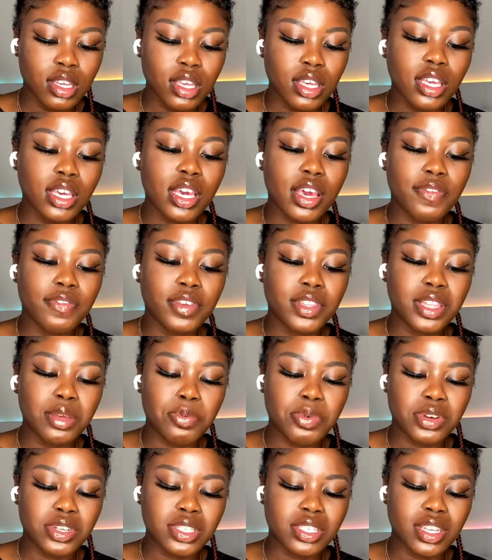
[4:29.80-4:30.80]
get
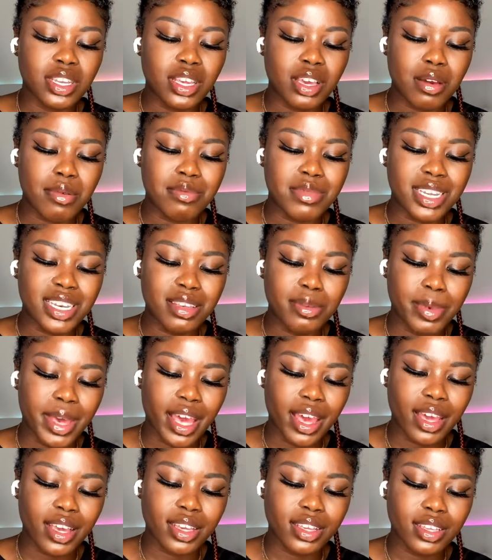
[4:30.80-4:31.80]
50% of your money
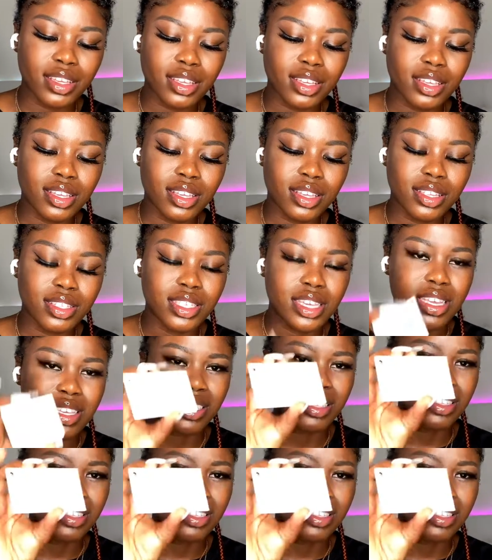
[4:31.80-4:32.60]
back, test,